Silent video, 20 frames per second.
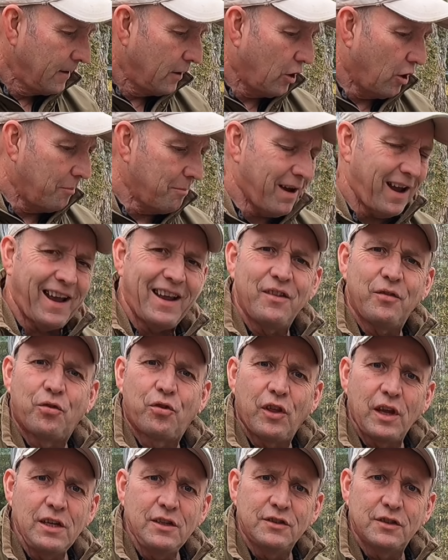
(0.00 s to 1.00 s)
Um, and
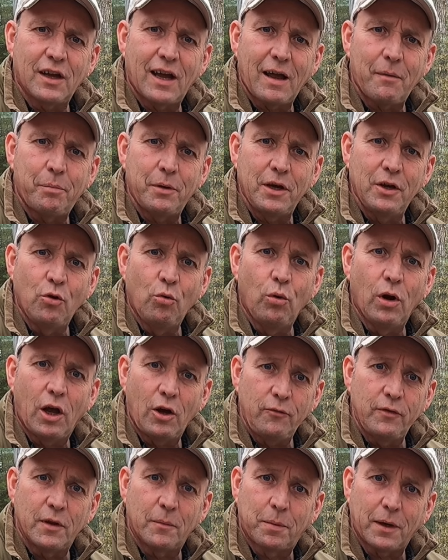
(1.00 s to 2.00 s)
things are happening all
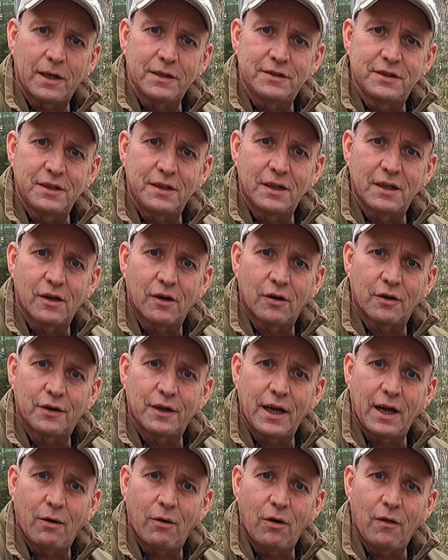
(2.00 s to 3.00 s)
over the place in the garden
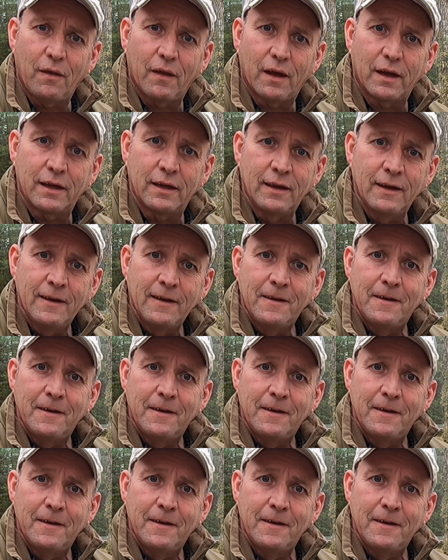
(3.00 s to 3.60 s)
now, aren't they?